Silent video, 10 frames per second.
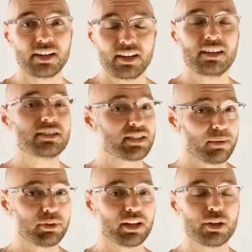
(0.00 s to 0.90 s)
Same thing
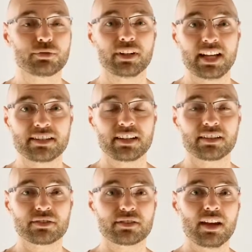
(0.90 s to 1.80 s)
goes for
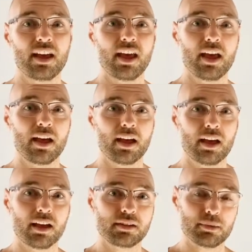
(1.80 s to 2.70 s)
lettings,
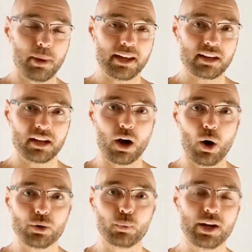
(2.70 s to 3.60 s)
depending on
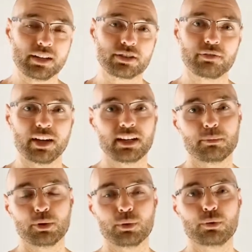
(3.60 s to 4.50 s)
when it's available.
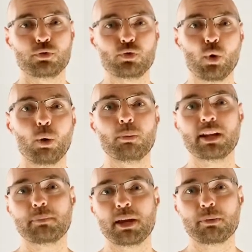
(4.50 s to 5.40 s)
Normally
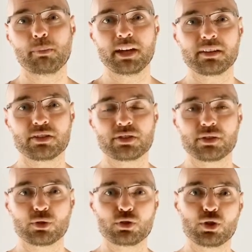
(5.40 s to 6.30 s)
people make a decision
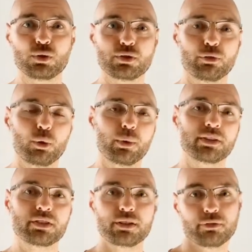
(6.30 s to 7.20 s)
2 to 4 weeks in
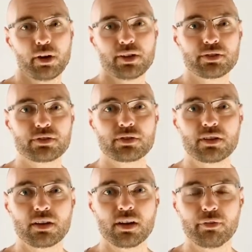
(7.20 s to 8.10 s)
advance
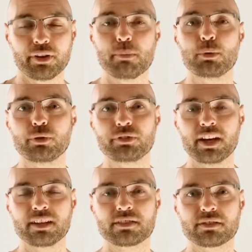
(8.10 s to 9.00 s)
of their move date.
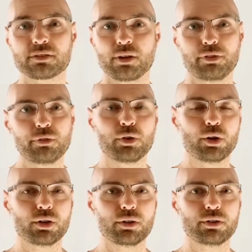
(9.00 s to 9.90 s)
So if you've got it
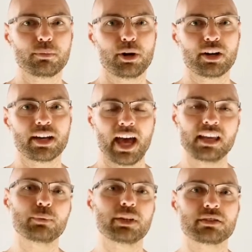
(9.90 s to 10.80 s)
on the market 8
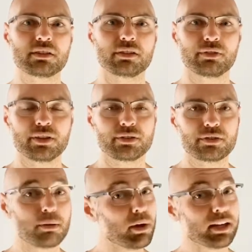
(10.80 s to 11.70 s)
weeks in advance, you
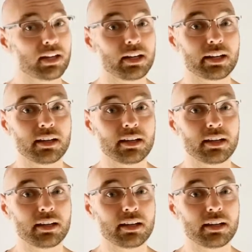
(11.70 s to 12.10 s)
might get lucky.